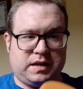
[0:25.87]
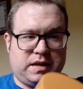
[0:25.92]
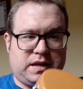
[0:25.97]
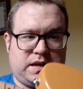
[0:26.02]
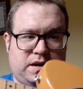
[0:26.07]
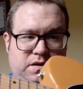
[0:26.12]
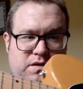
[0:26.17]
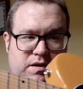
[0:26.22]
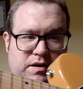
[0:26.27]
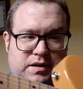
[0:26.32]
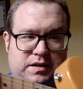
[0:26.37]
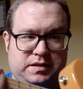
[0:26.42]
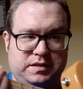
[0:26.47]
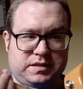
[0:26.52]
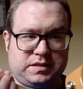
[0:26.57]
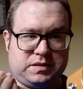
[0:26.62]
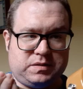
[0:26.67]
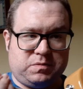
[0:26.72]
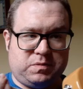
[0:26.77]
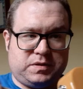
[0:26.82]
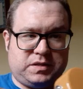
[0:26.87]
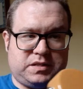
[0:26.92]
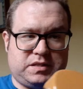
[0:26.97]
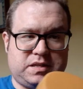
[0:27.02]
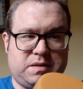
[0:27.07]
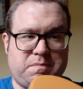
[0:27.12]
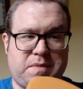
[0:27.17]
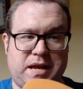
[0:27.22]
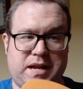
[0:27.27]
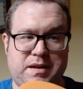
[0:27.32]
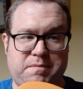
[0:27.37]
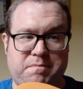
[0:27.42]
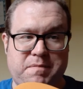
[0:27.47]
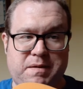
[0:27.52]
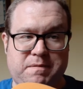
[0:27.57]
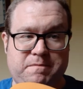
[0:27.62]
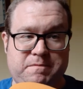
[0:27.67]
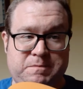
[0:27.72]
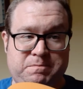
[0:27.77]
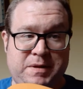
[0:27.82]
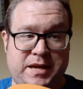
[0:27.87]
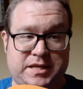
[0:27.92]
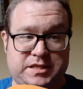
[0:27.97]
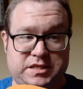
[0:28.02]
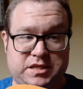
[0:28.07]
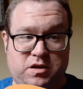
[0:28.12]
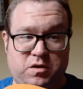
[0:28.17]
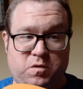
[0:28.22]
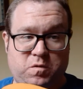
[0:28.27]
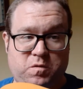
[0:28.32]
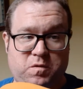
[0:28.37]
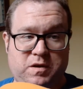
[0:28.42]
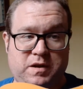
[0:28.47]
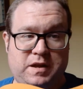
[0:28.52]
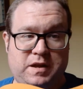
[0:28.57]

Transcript: here it is, which is a made in Mexico